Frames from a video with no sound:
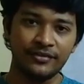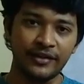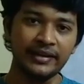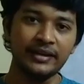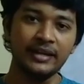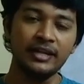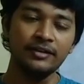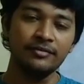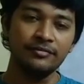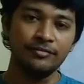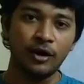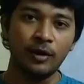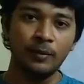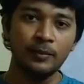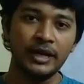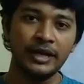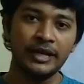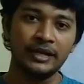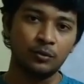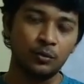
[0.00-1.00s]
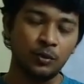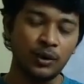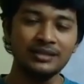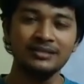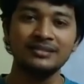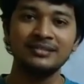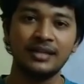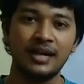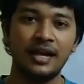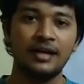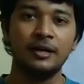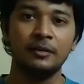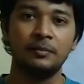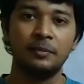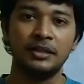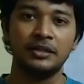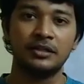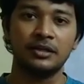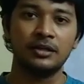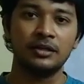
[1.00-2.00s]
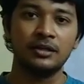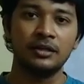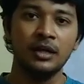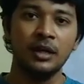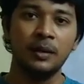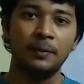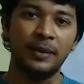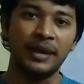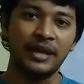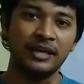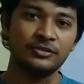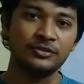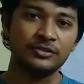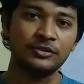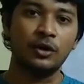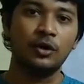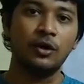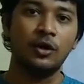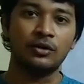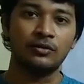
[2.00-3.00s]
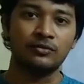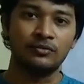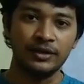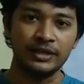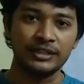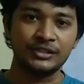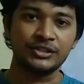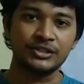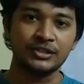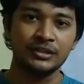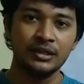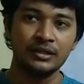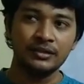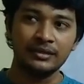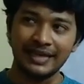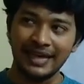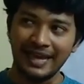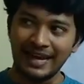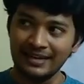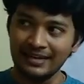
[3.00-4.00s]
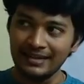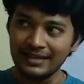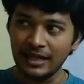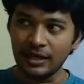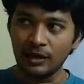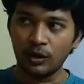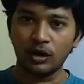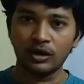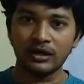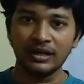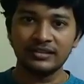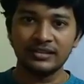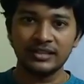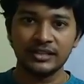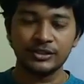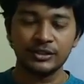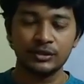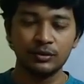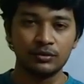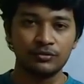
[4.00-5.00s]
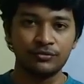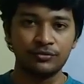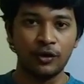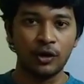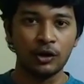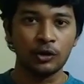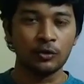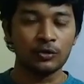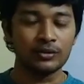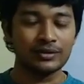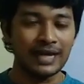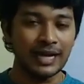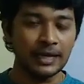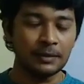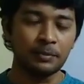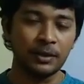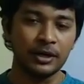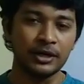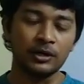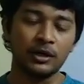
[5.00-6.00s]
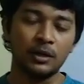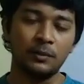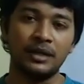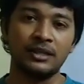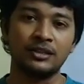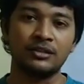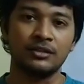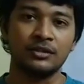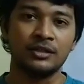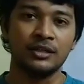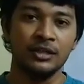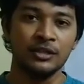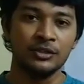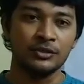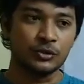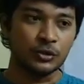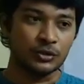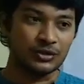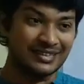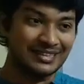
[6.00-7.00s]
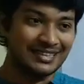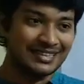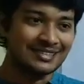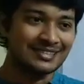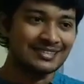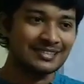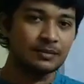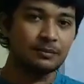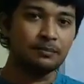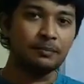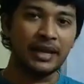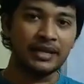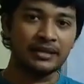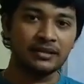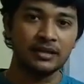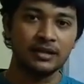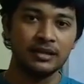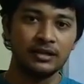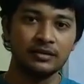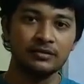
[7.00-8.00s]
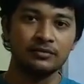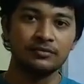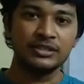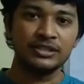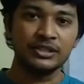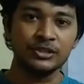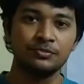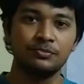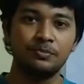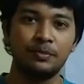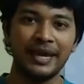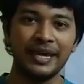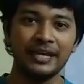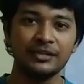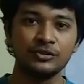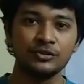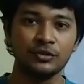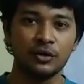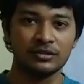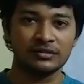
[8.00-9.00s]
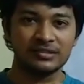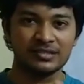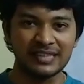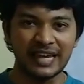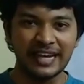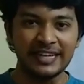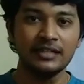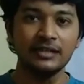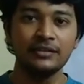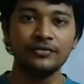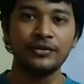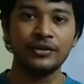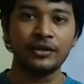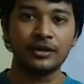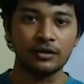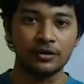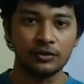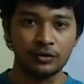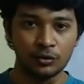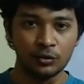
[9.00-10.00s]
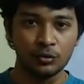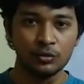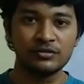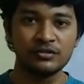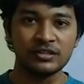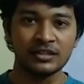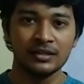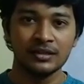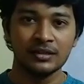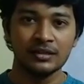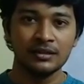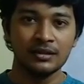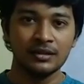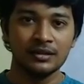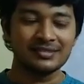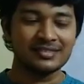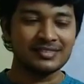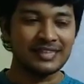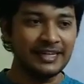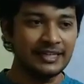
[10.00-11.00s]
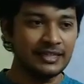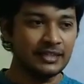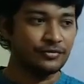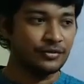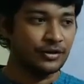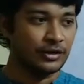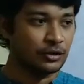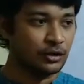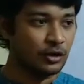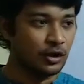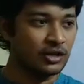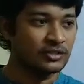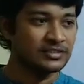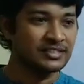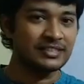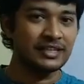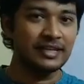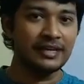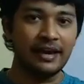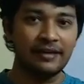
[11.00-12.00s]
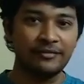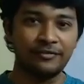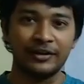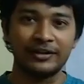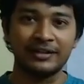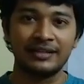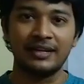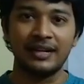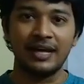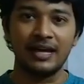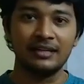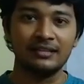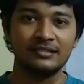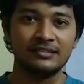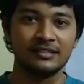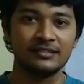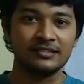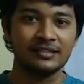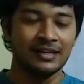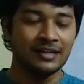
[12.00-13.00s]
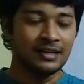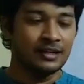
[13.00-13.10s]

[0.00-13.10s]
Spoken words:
finally formulate one standard method based on which the entire organization would follow that particular method. So this method, which is based on scientific rules, scientific cost and effect analysis,